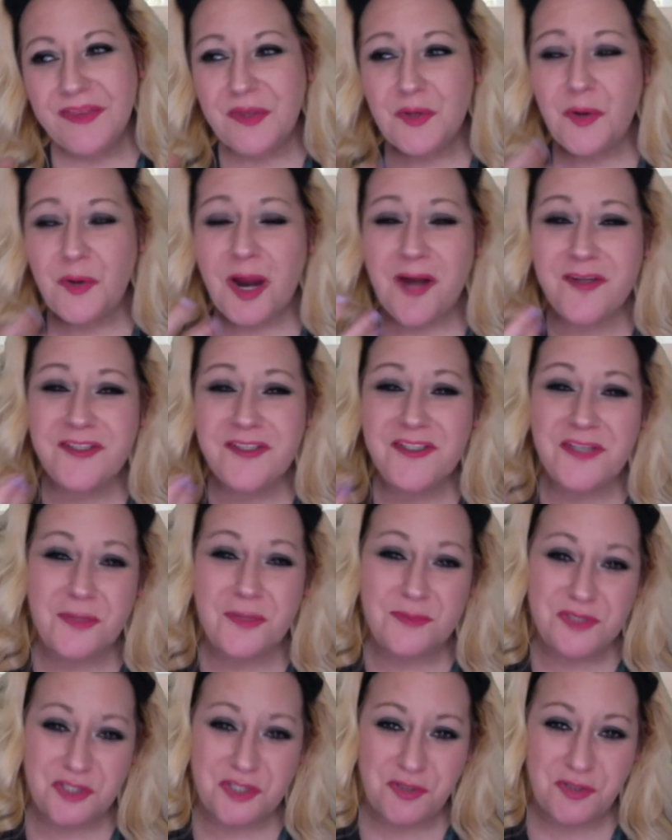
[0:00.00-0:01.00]
there are
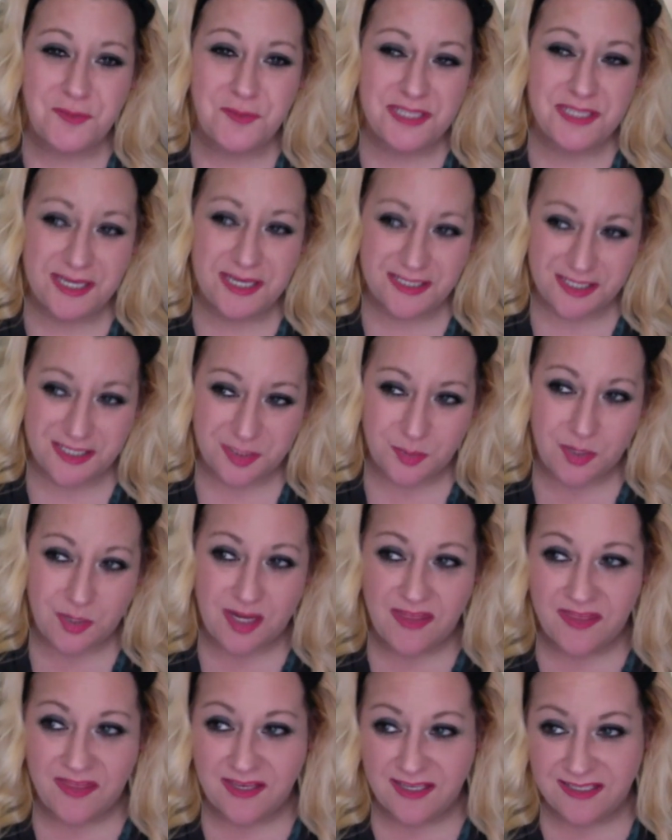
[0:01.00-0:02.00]
some circumstances where I
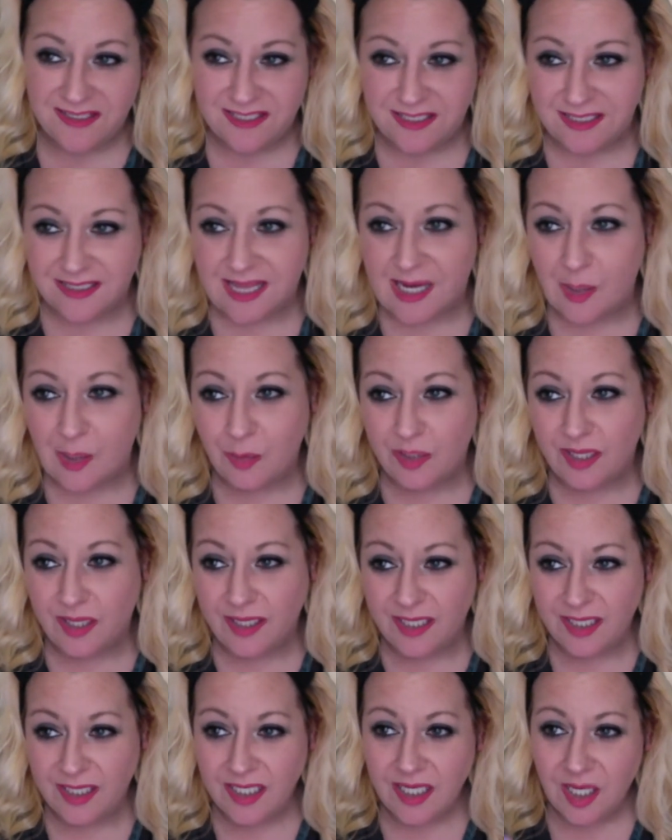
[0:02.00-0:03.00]
think it's allowed.
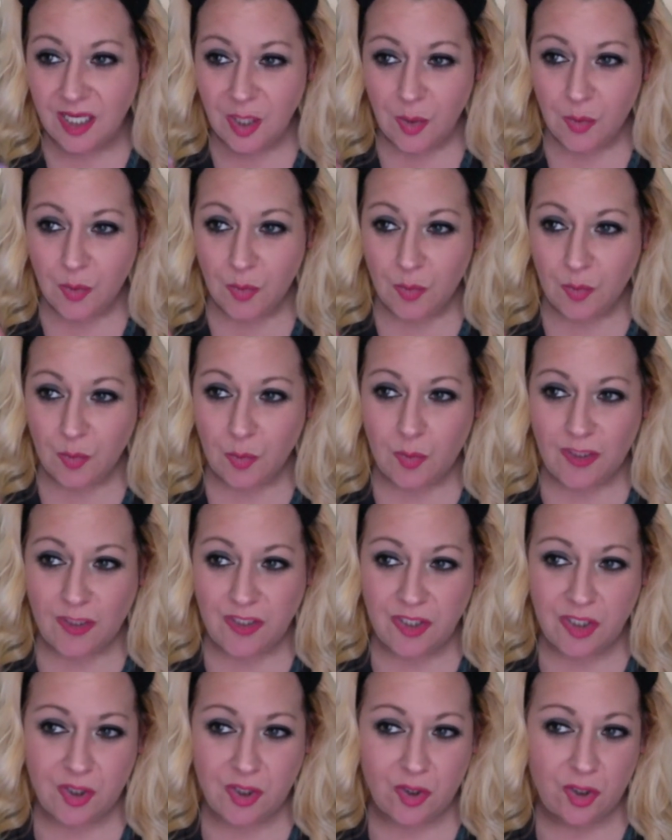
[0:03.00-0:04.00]
Like when
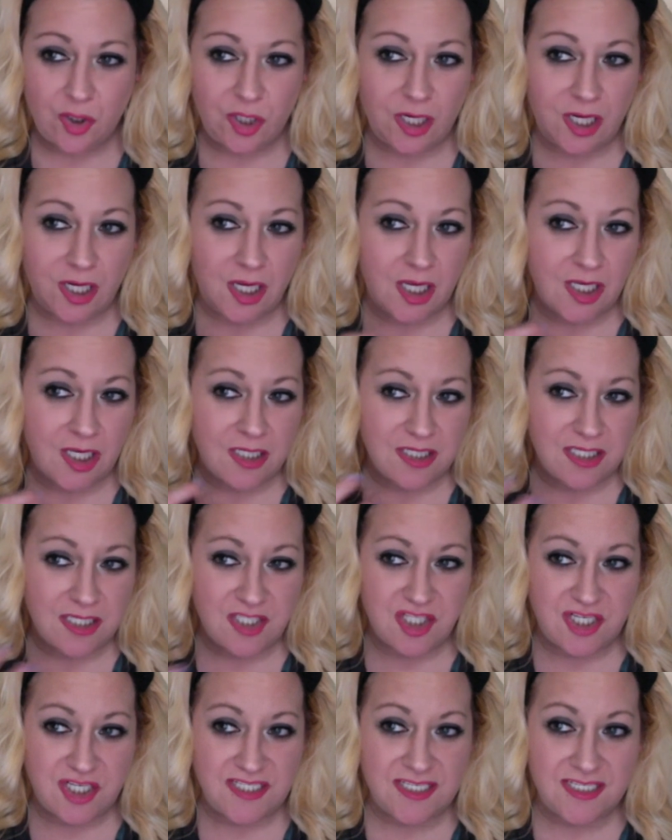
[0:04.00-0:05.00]
you're
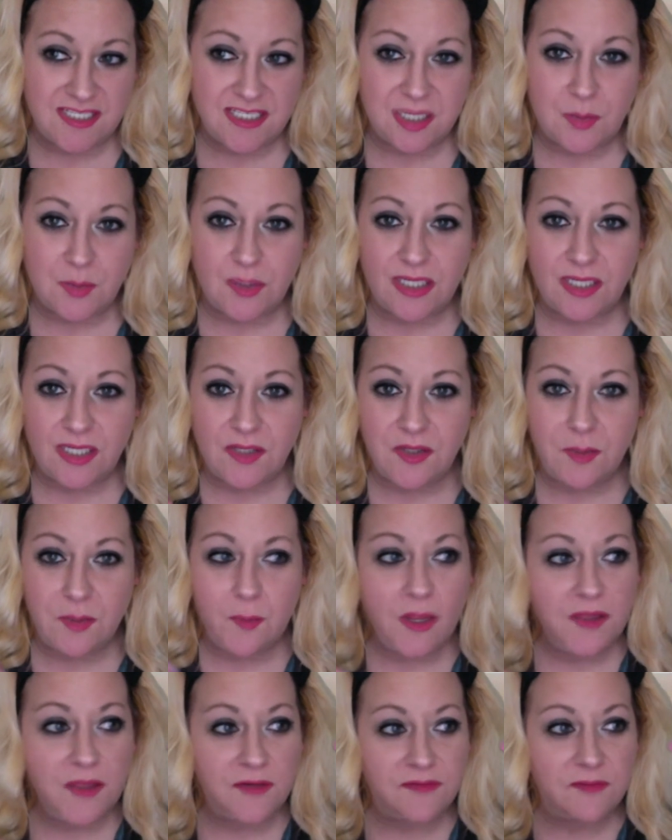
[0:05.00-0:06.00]
suggesting someone killed their
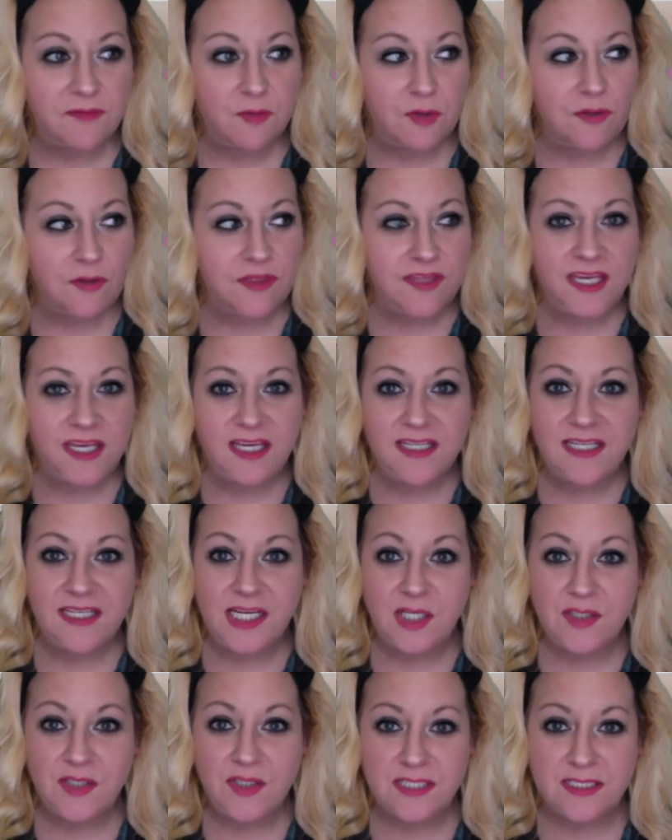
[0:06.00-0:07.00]
mother for the
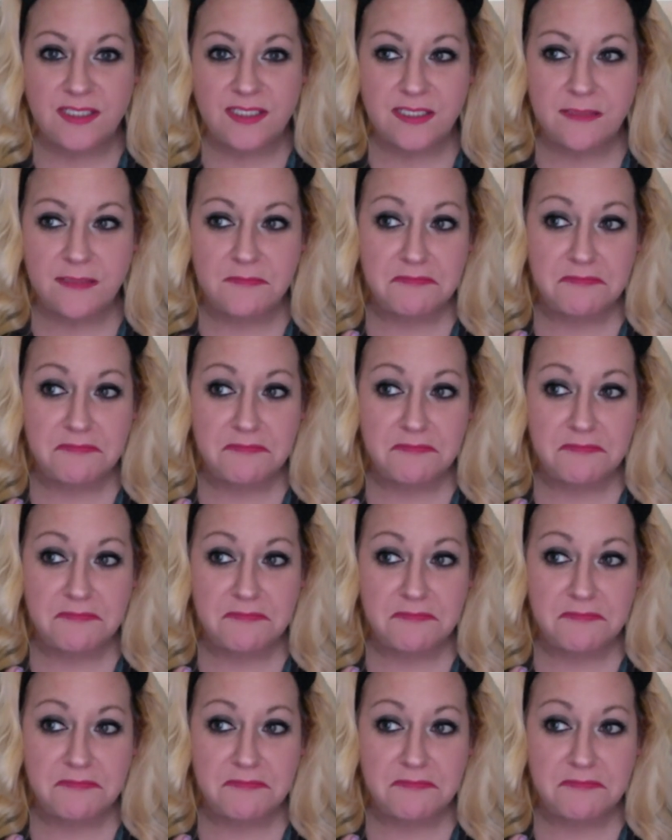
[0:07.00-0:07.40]
inheritance.